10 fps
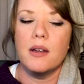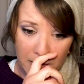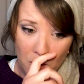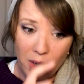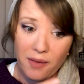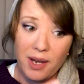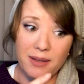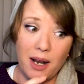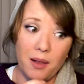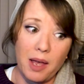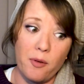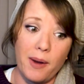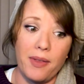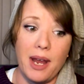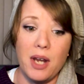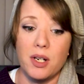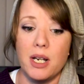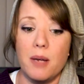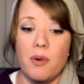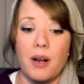And one of the things that I love about the ancient
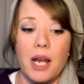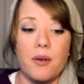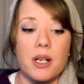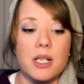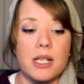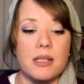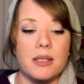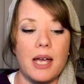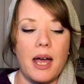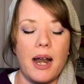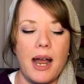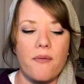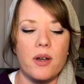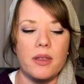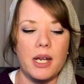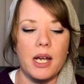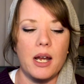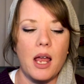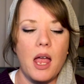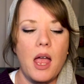Hebrew language is that
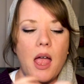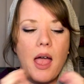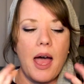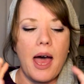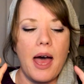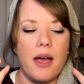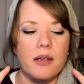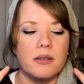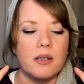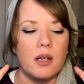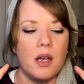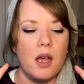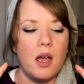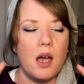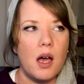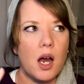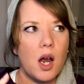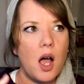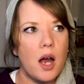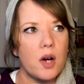everything has a
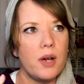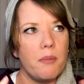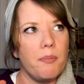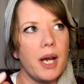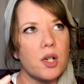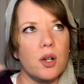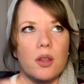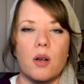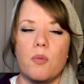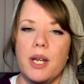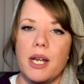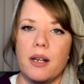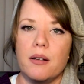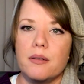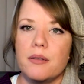concrete picture that we can